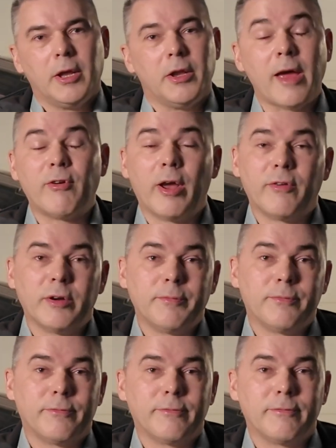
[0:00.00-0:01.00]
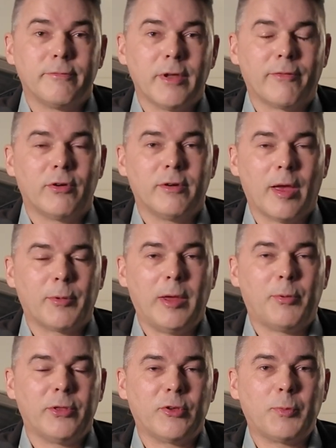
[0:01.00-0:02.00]
Never, ever. Never. I'm
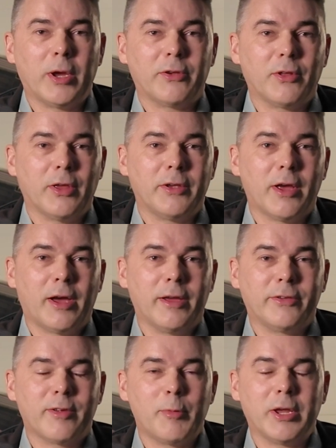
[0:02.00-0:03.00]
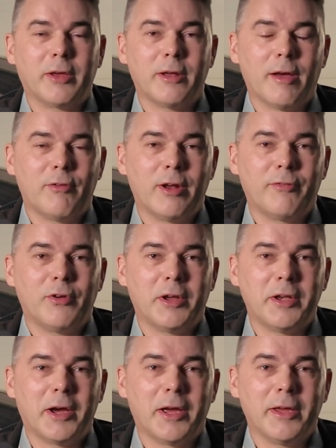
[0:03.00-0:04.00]
keeping this bike till I die. Somebody can have it after
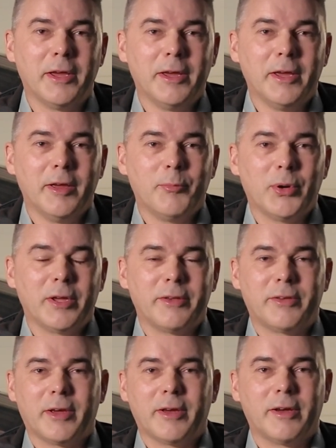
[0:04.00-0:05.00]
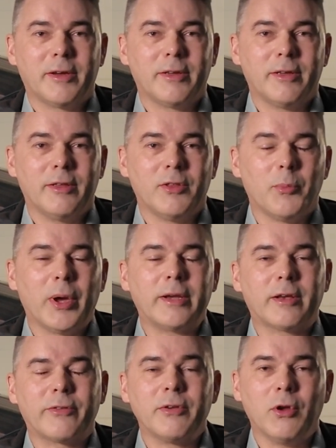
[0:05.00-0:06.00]
I die. But the
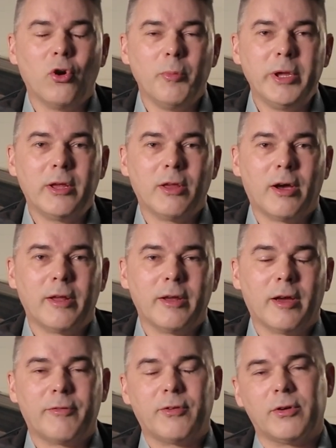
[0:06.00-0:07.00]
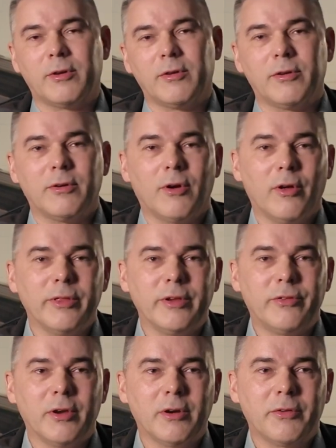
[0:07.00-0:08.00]
bike doesn't owe me a lot after all
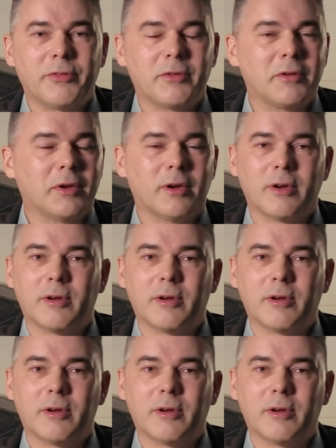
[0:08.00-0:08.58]
these years.